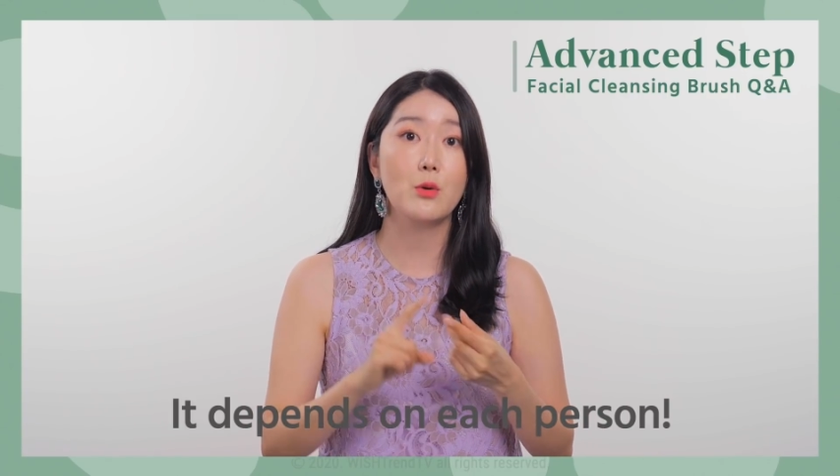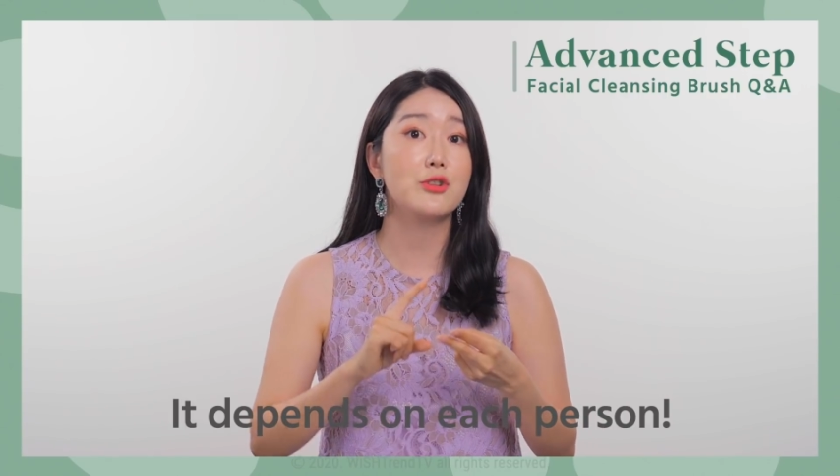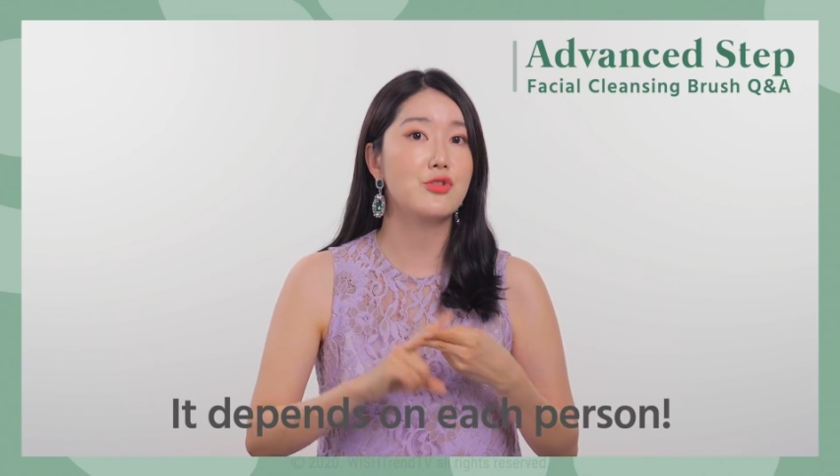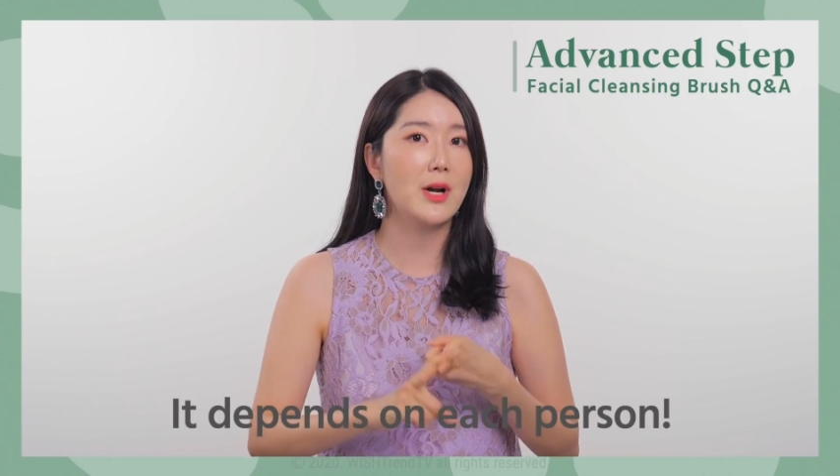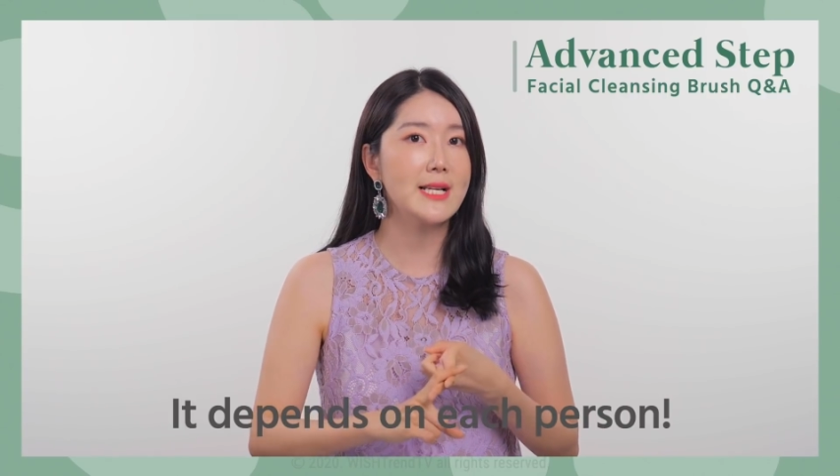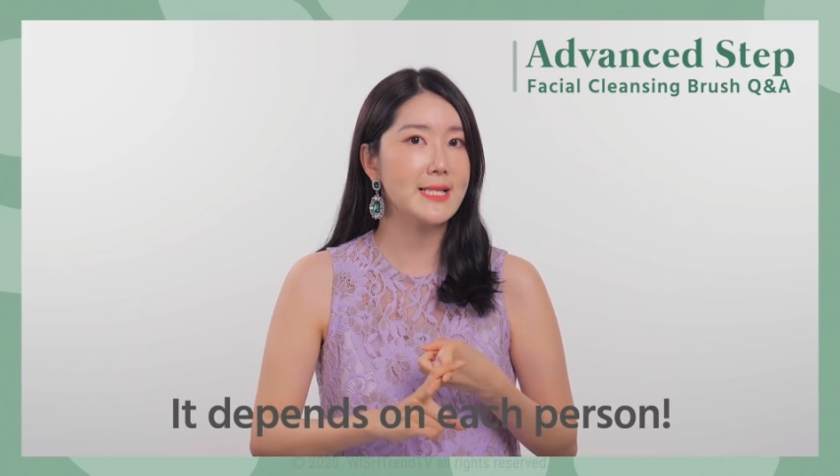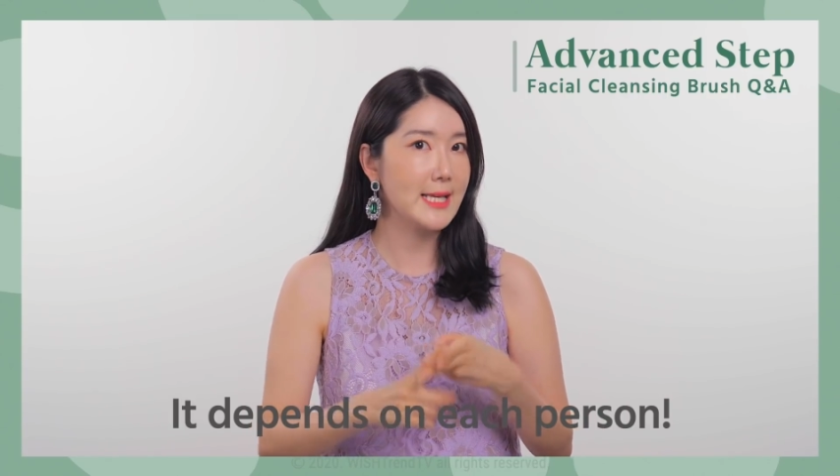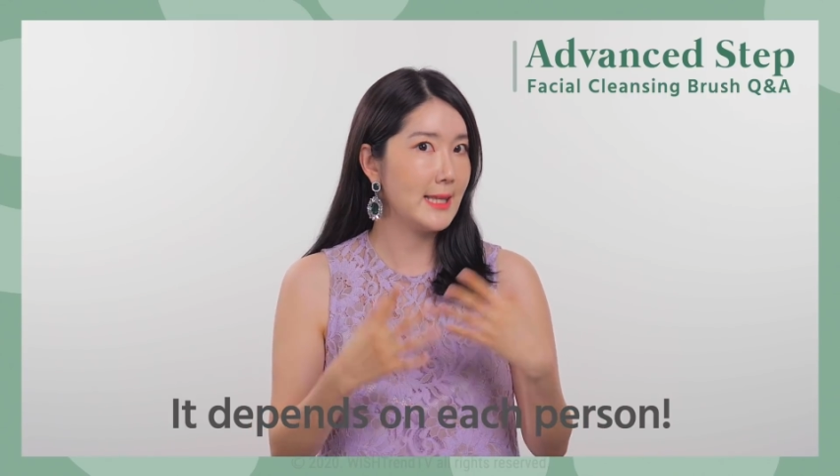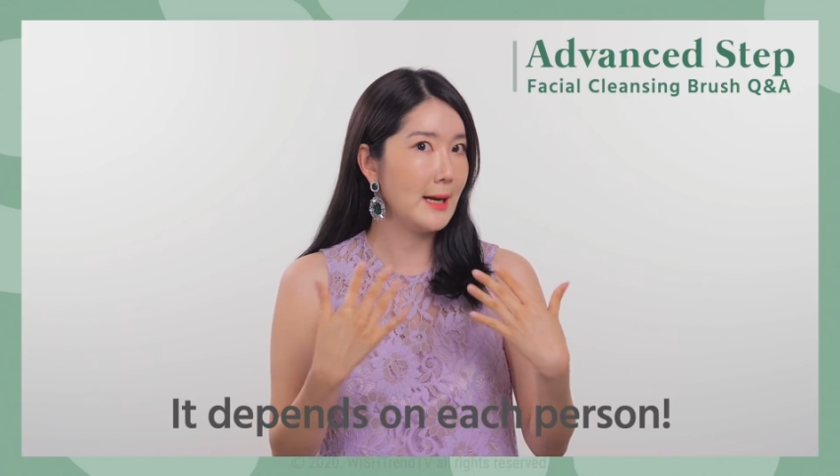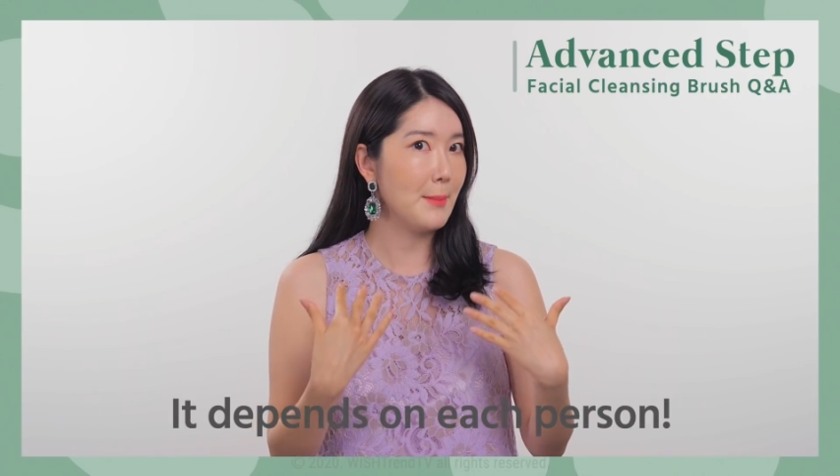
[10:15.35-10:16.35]
or dry
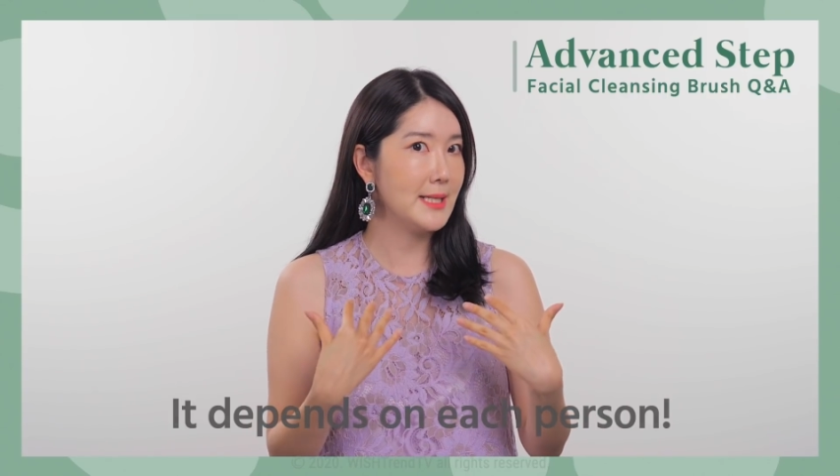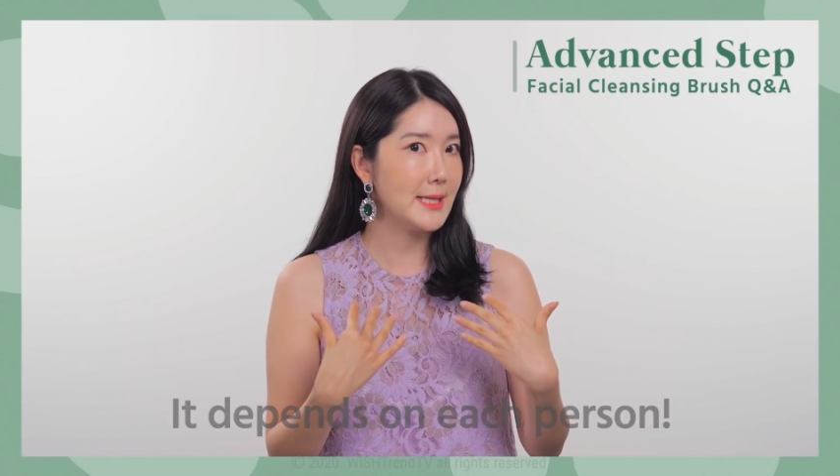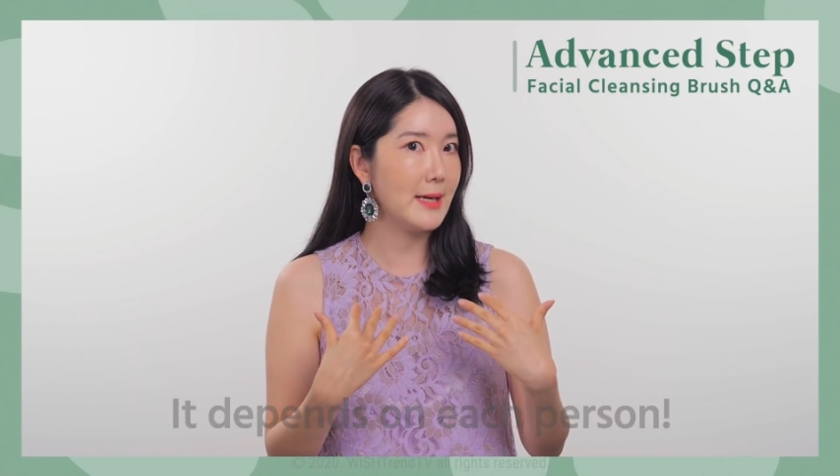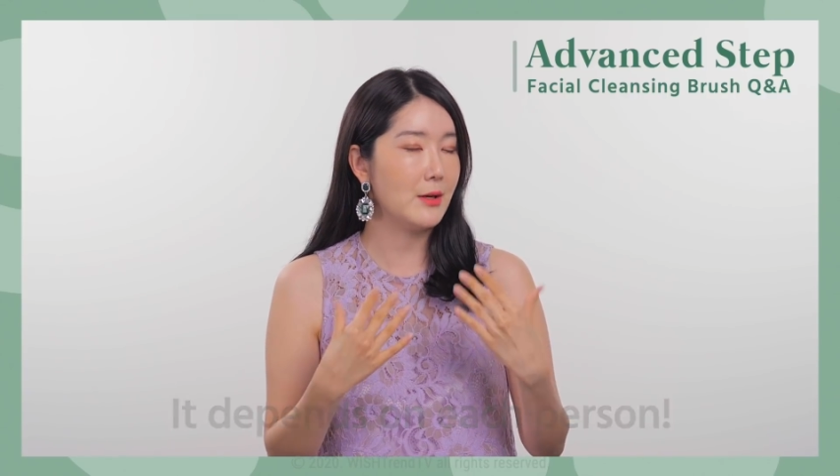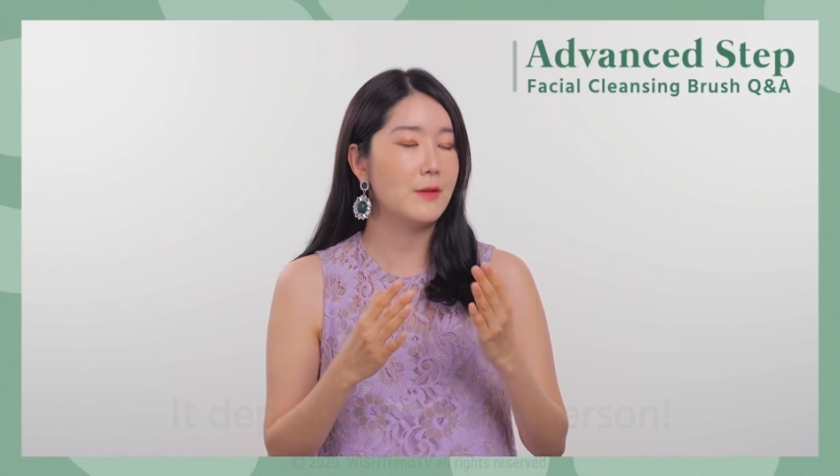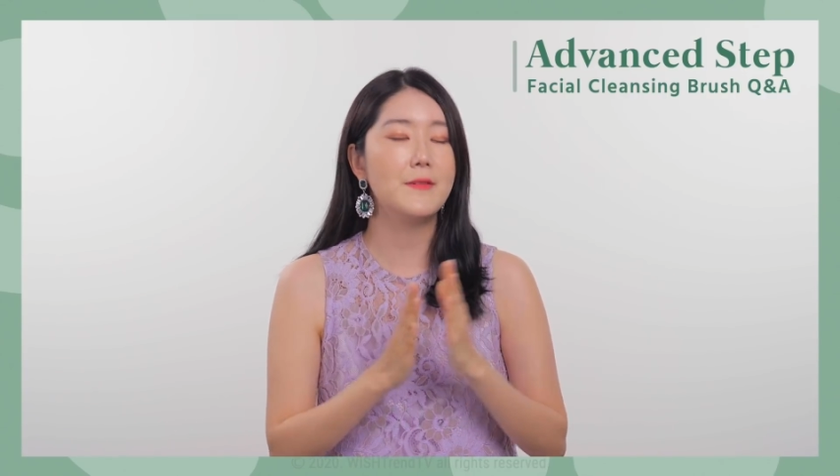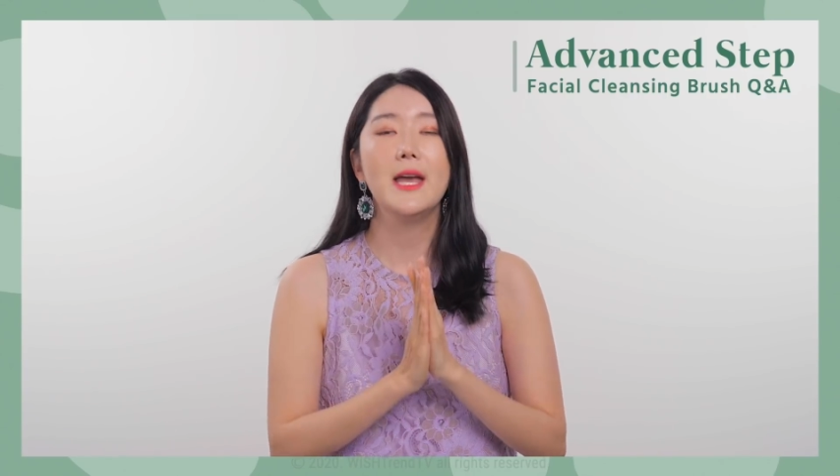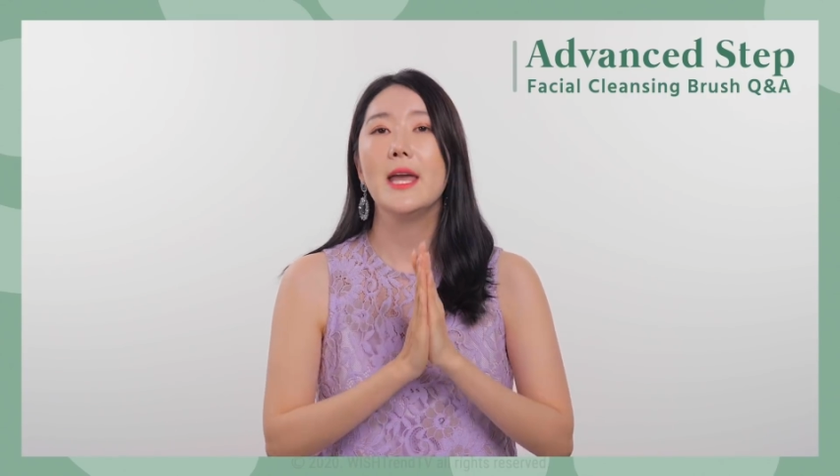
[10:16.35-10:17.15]
skin like myself,